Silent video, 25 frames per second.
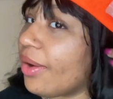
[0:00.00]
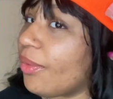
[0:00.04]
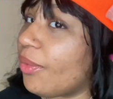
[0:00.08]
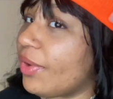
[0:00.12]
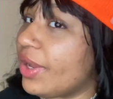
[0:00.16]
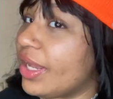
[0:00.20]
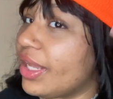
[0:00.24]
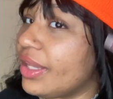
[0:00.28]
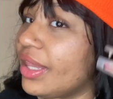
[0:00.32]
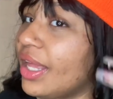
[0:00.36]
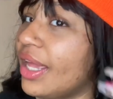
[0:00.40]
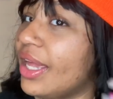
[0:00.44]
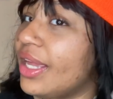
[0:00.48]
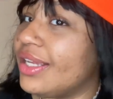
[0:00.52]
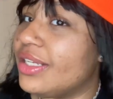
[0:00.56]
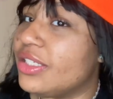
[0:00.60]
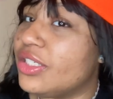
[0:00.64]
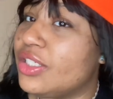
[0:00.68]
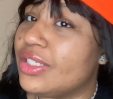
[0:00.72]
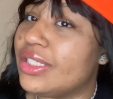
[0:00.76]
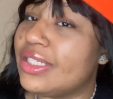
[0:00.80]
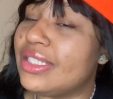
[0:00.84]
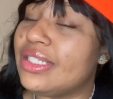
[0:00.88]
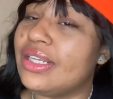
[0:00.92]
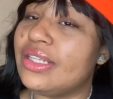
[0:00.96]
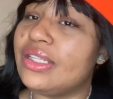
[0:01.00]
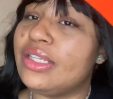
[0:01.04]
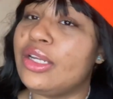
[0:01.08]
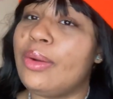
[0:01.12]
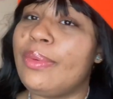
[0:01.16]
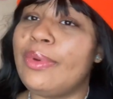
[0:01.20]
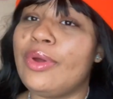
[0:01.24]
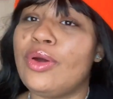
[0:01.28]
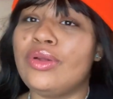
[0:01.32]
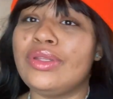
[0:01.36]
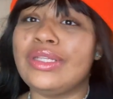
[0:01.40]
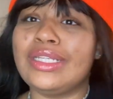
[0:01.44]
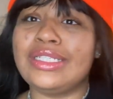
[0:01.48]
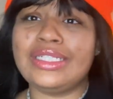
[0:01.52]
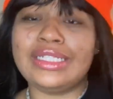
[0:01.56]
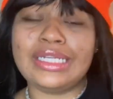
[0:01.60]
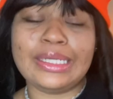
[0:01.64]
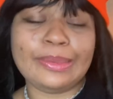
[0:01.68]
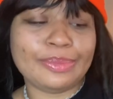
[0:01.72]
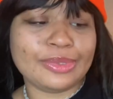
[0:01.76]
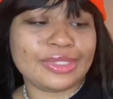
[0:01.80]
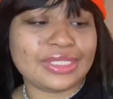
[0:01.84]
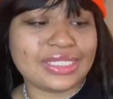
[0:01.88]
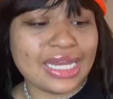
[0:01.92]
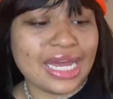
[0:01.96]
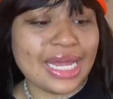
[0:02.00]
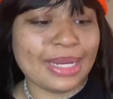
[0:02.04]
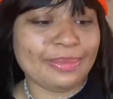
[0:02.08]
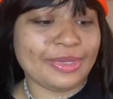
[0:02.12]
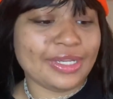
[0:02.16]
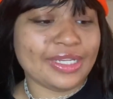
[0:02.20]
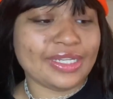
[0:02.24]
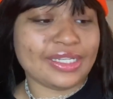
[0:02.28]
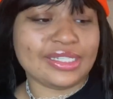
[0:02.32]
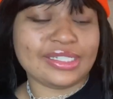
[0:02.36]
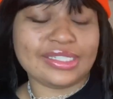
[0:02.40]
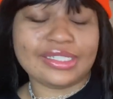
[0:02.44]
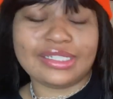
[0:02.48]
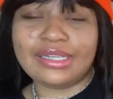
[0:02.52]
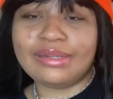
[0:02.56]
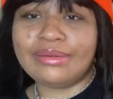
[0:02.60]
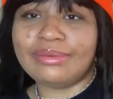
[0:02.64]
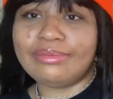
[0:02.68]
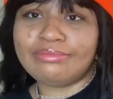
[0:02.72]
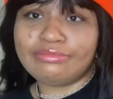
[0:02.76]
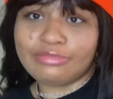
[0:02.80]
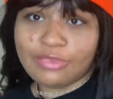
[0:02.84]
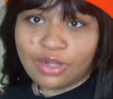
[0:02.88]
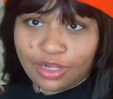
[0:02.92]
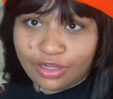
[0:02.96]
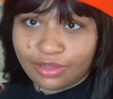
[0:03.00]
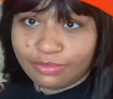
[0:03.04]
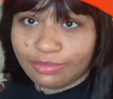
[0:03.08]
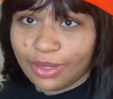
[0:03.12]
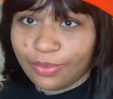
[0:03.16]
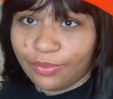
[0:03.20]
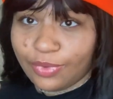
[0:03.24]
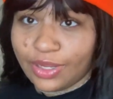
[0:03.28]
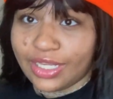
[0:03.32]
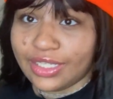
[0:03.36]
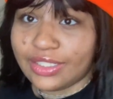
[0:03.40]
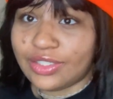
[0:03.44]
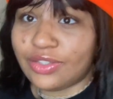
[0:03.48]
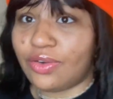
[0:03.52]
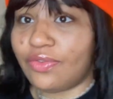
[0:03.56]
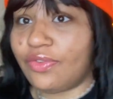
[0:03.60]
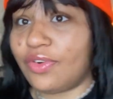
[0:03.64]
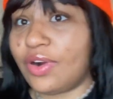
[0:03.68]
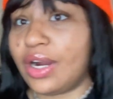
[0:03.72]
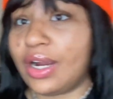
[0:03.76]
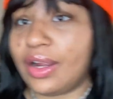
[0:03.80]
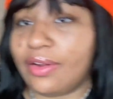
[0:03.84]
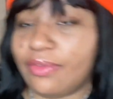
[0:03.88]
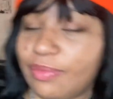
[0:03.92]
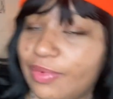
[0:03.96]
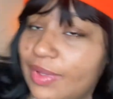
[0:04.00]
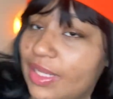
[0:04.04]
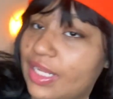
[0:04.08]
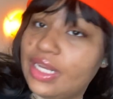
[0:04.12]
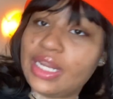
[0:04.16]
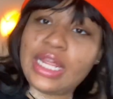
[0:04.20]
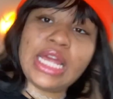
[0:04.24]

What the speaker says: wig that is just a little bit on the cheaper side, because all of my wigs so far have been